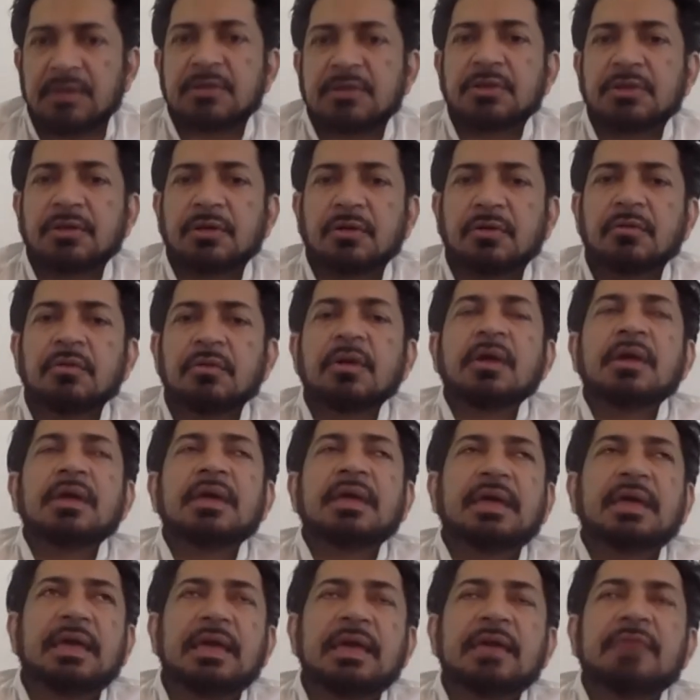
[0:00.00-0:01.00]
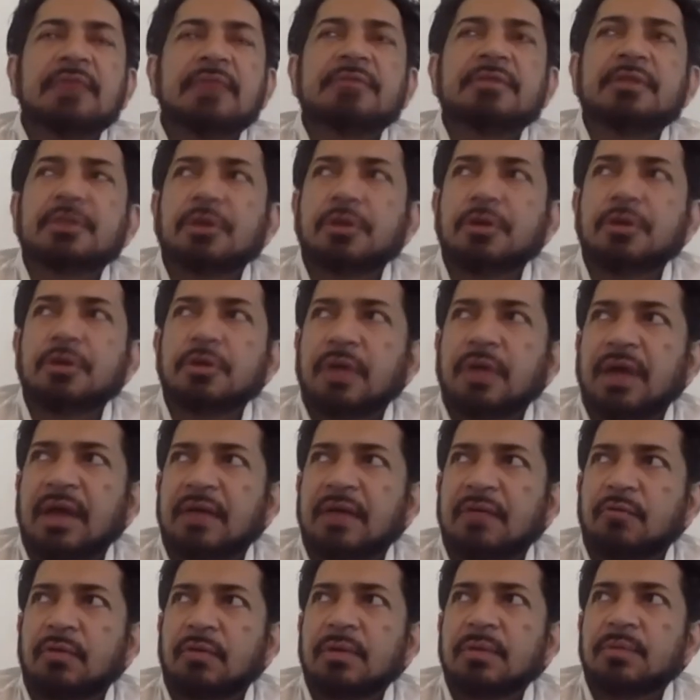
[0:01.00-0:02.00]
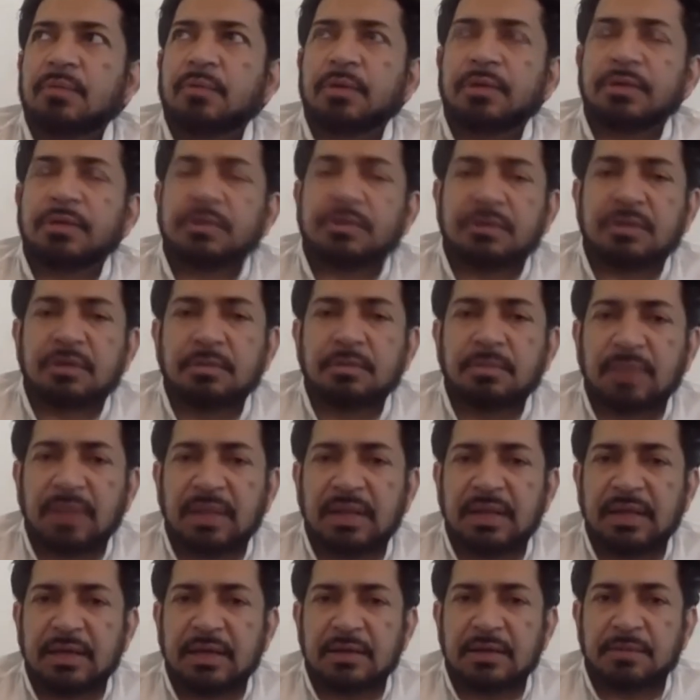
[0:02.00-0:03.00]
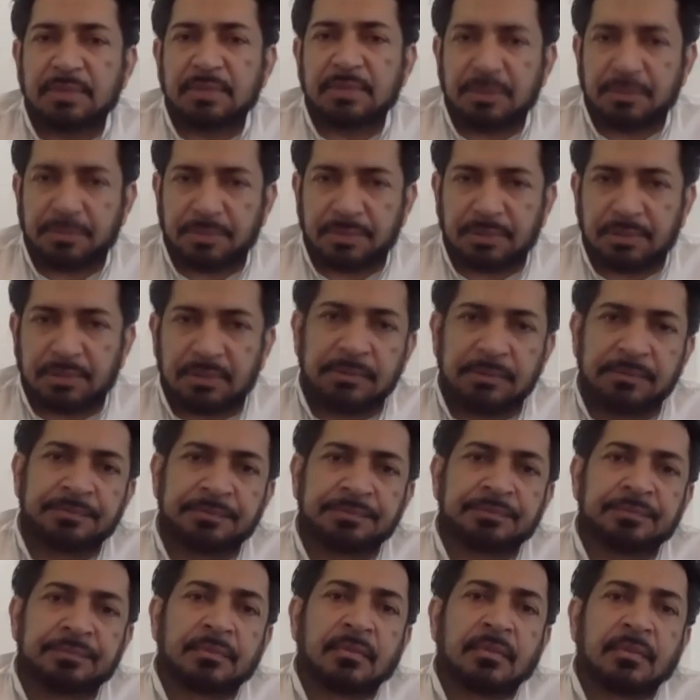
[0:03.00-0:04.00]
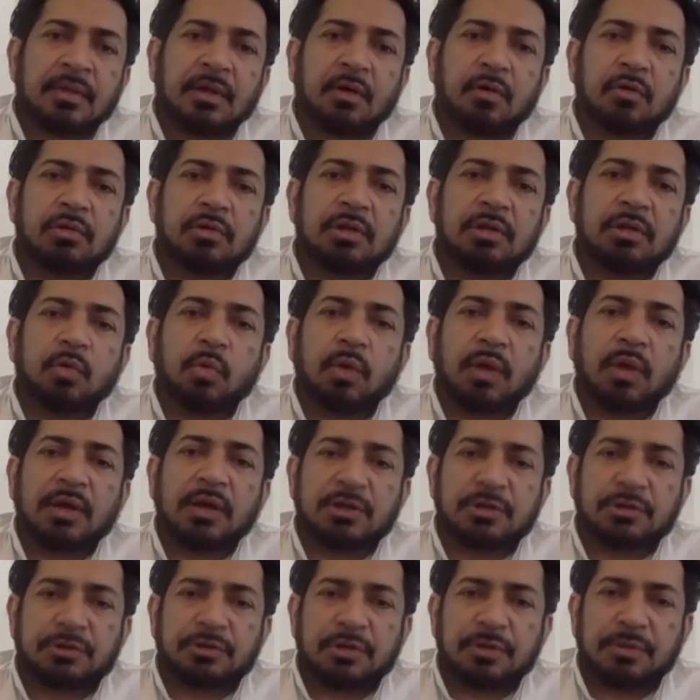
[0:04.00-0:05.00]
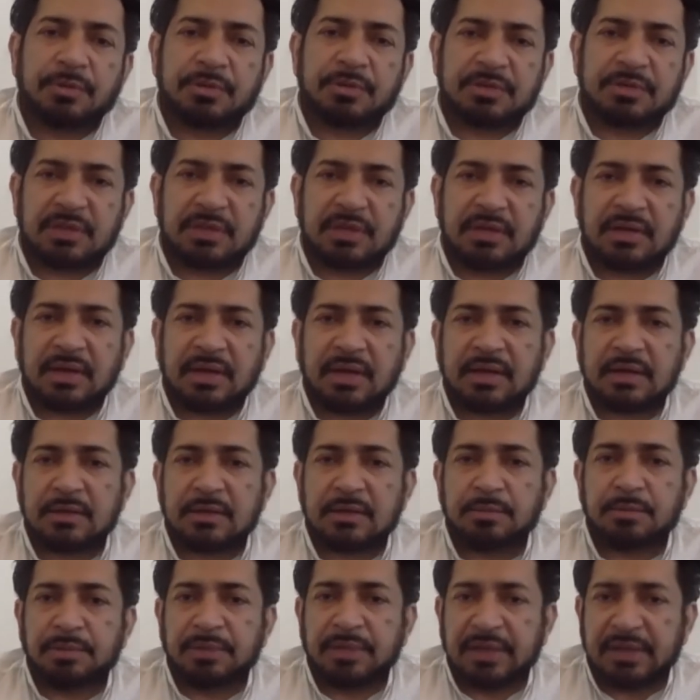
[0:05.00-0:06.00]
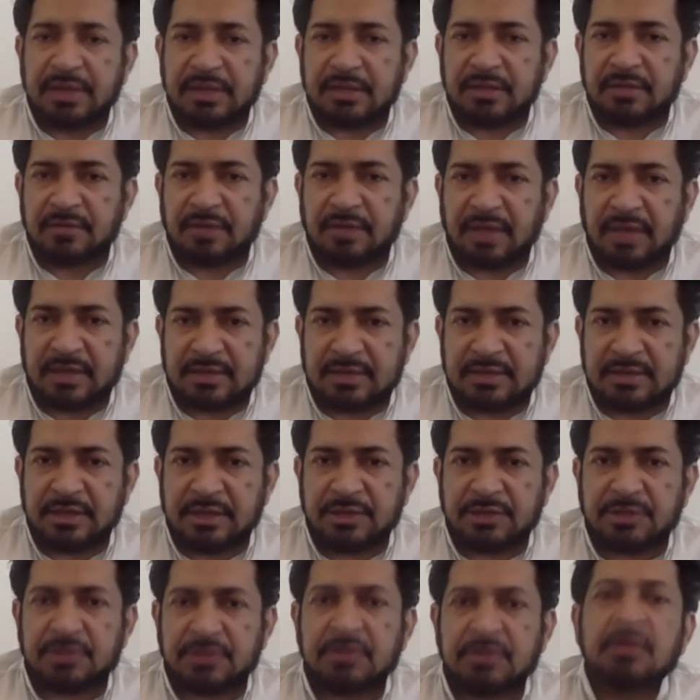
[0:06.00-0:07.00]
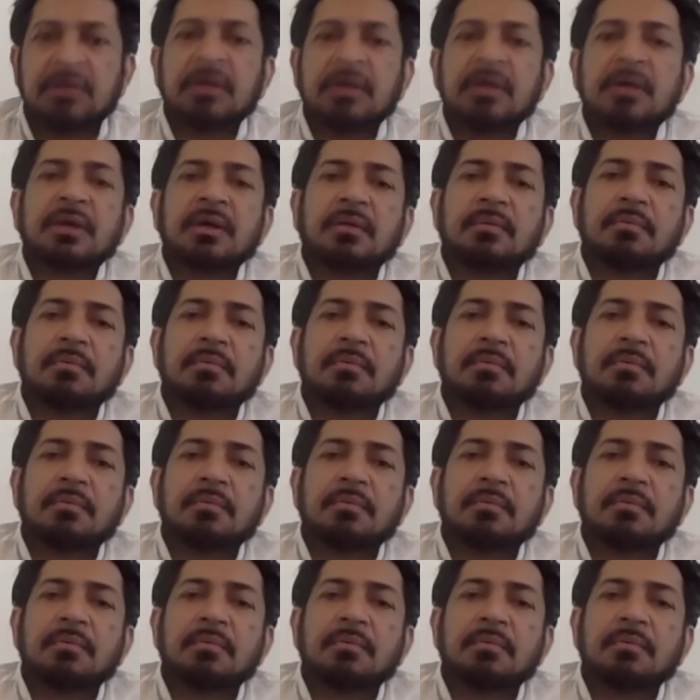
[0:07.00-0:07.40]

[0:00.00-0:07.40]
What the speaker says: So even though you have 1.3 billion people, only 1 to 3% had completed the vaccination.